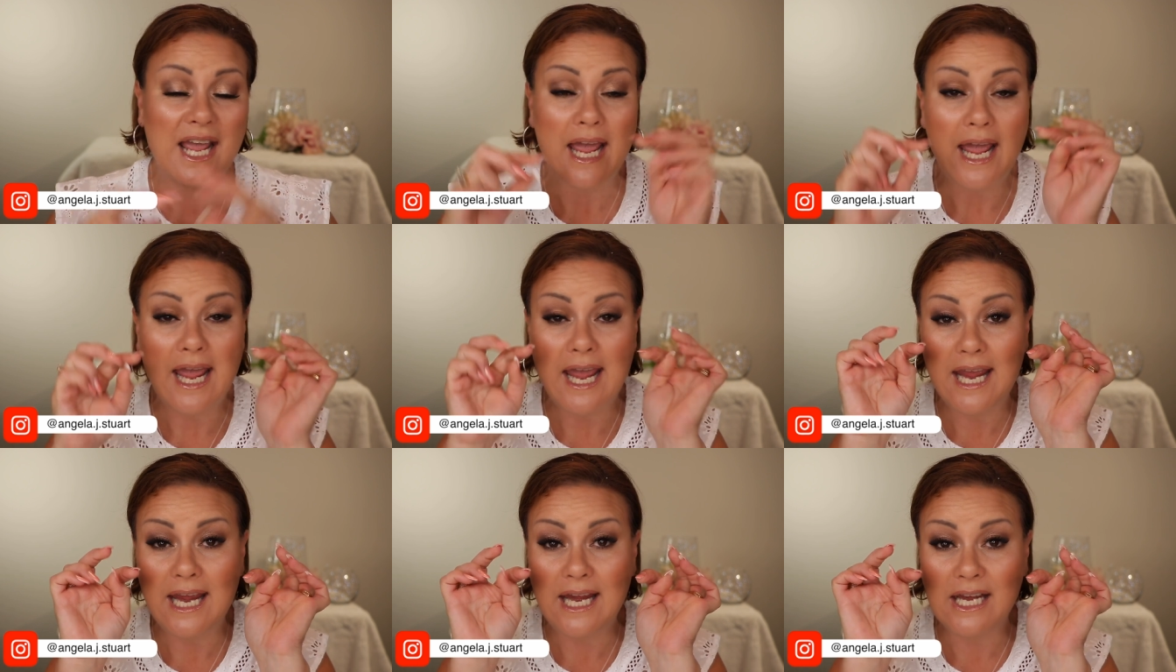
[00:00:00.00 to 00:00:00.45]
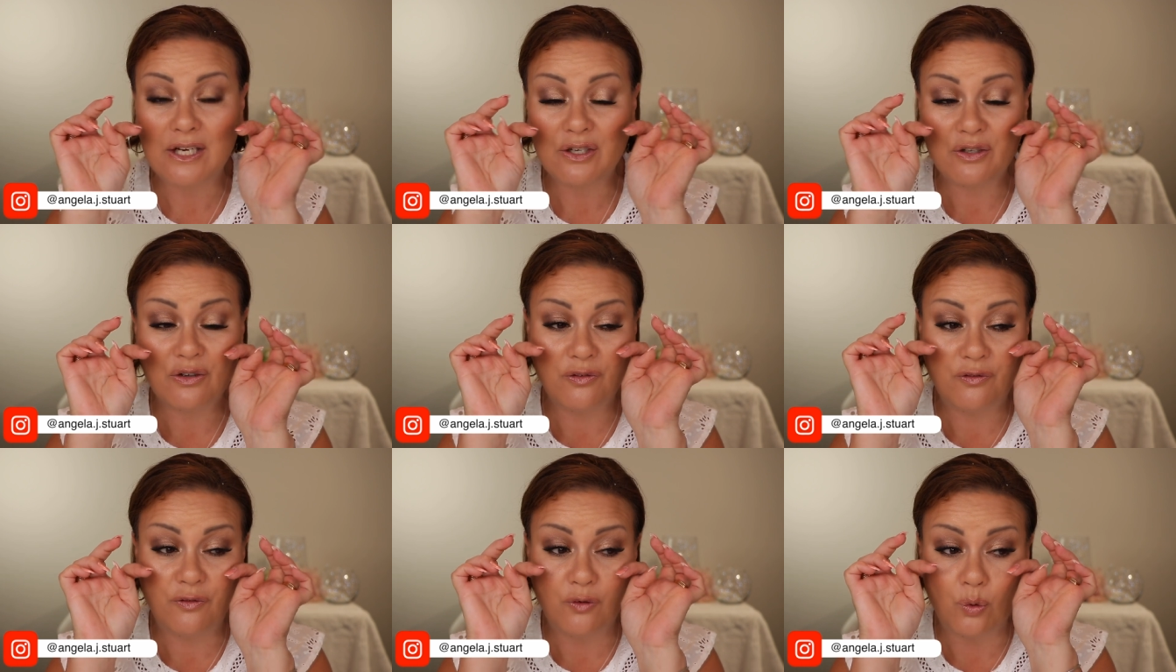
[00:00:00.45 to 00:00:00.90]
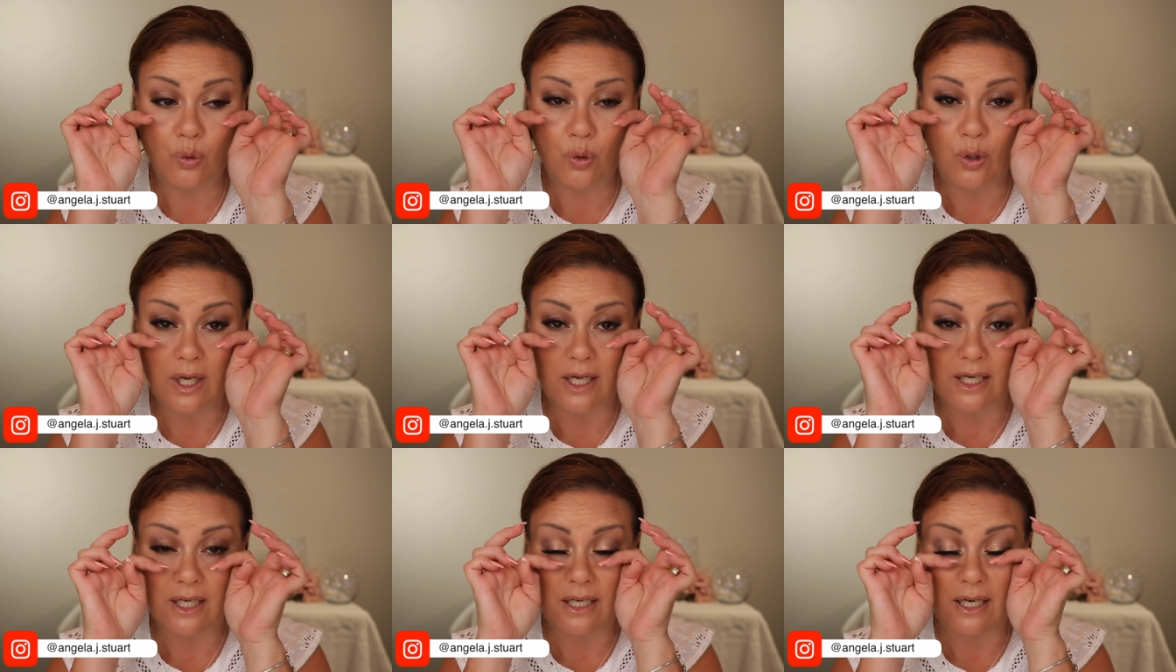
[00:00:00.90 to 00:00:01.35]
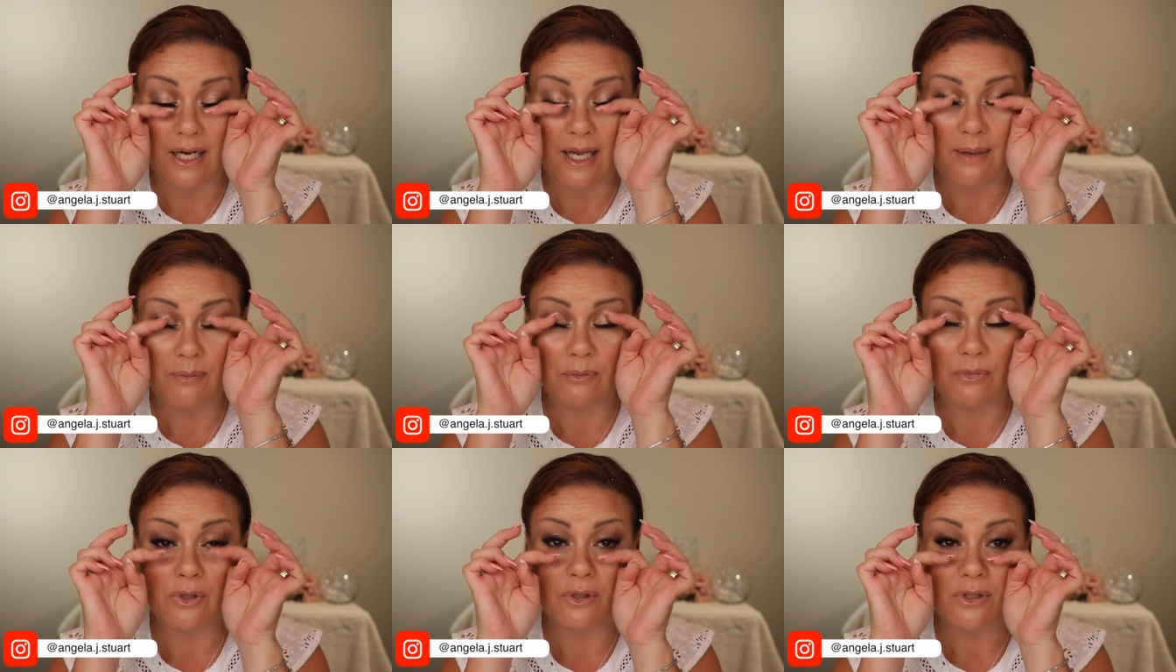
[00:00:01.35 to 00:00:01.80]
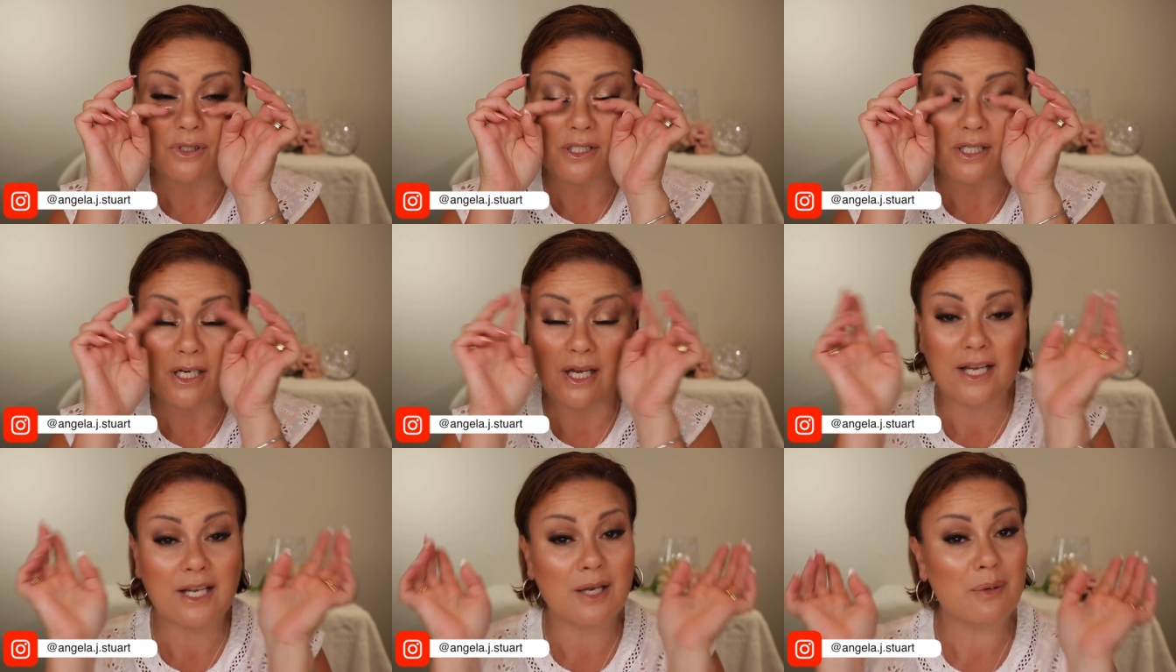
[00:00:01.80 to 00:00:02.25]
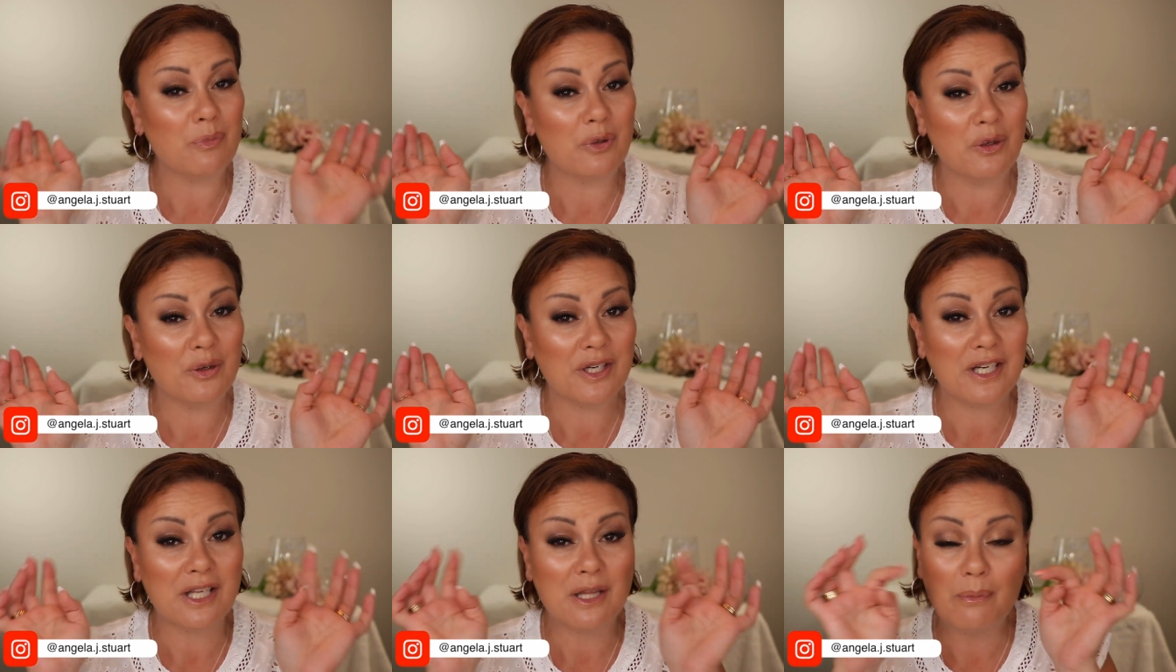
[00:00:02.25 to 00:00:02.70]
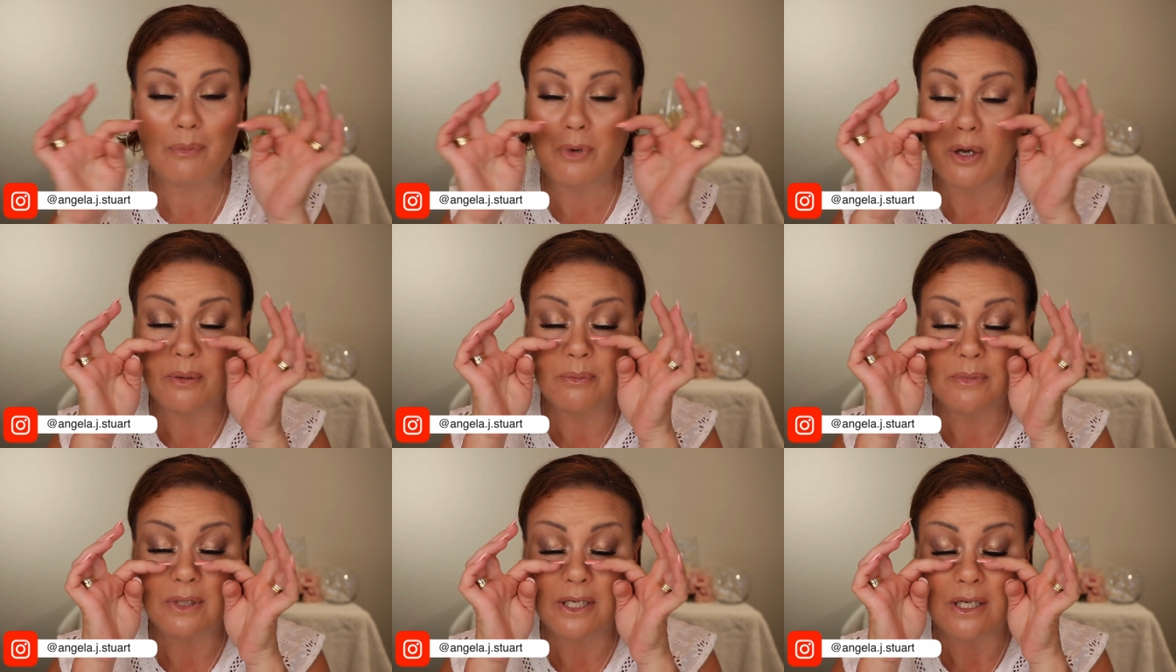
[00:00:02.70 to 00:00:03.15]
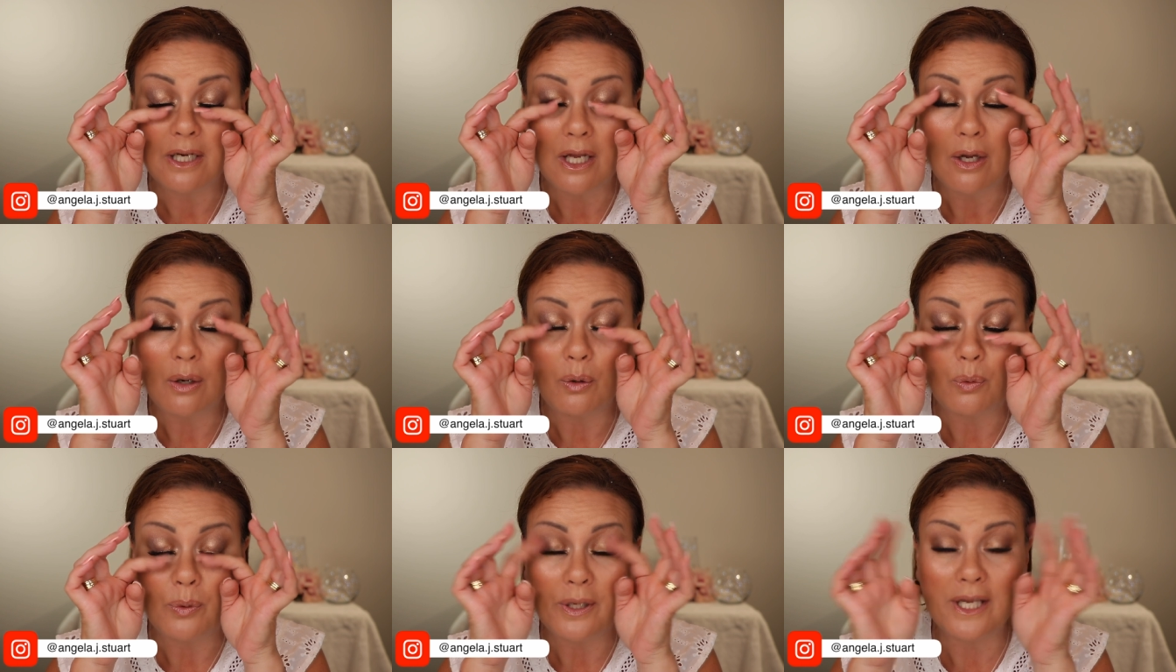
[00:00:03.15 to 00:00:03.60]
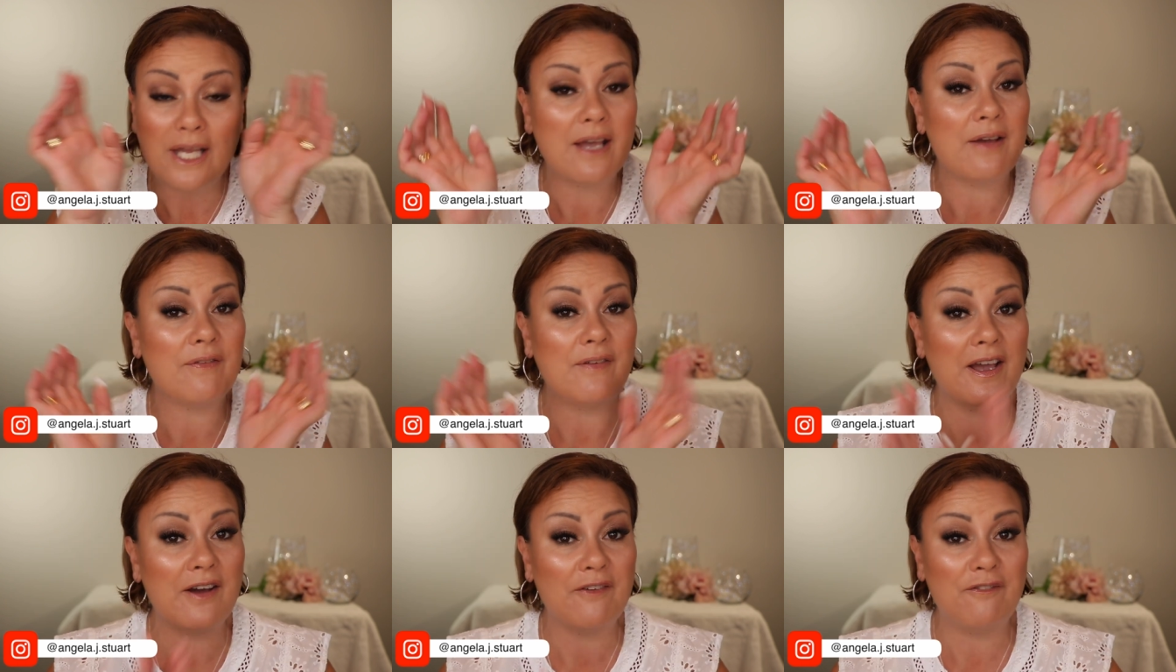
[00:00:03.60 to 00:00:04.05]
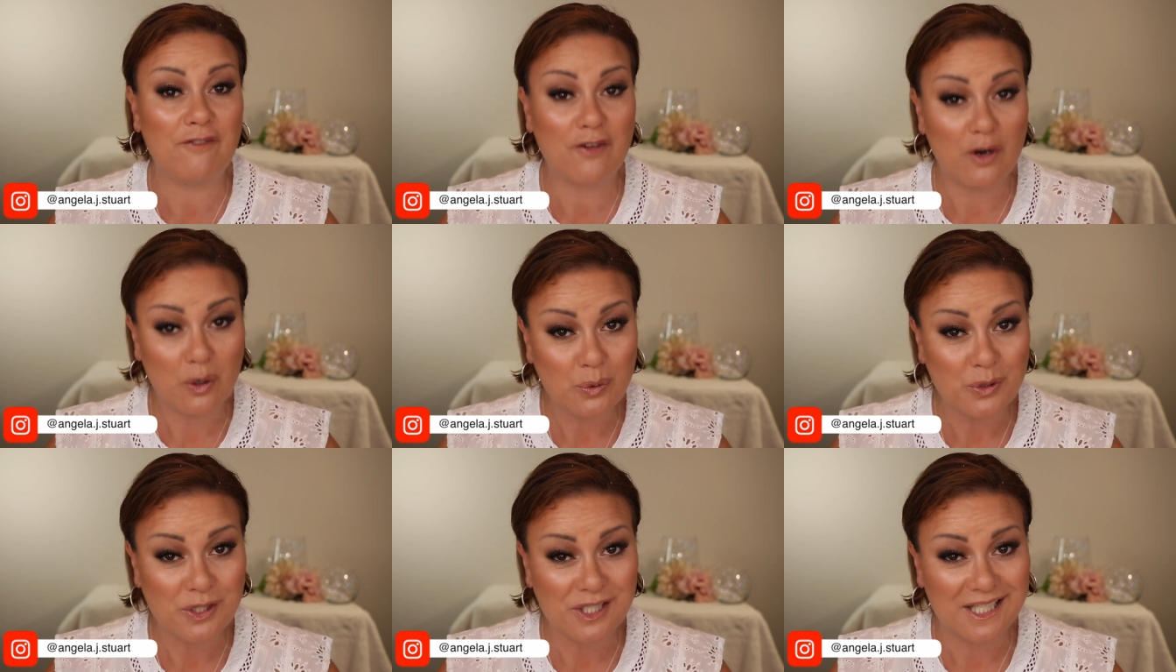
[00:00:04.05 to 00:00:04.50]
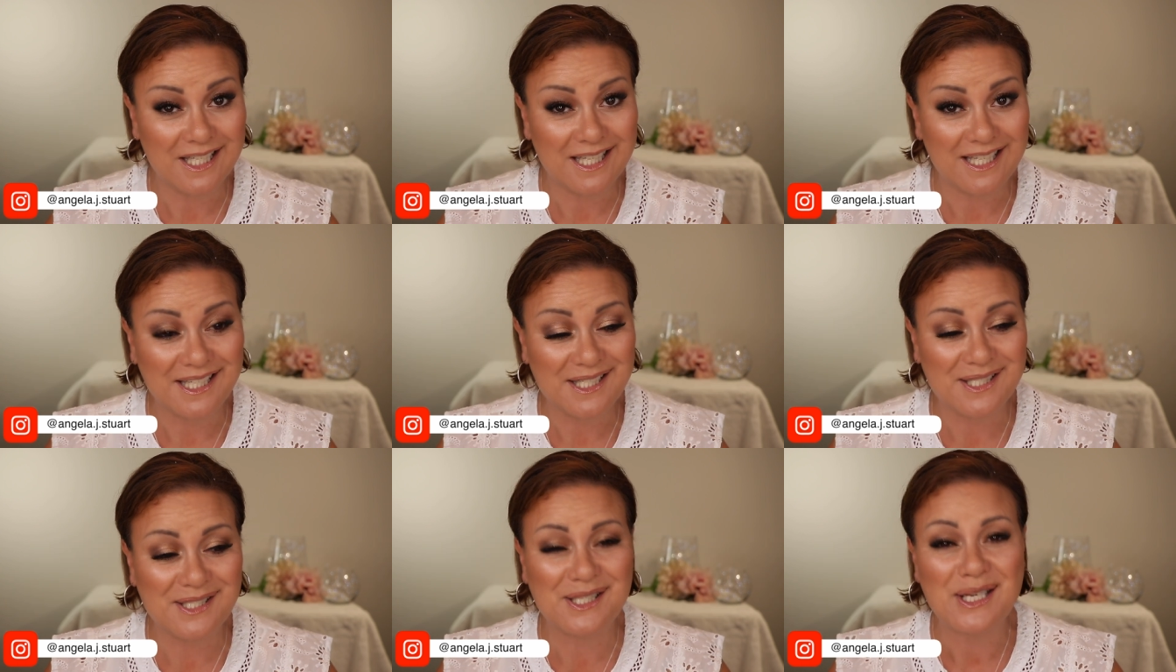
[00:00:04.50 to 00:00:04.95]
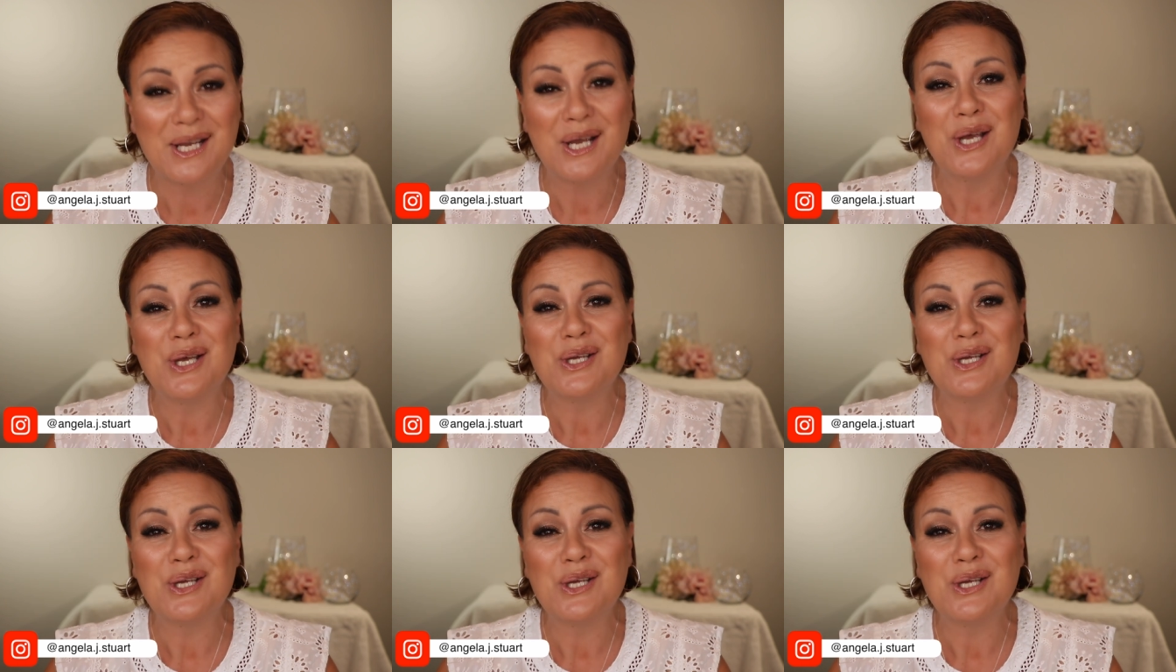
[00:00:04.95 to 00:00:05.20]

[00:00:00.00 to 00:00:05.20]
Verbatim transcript: and for glam looks like I'm wearing at the moment, we have our falsies.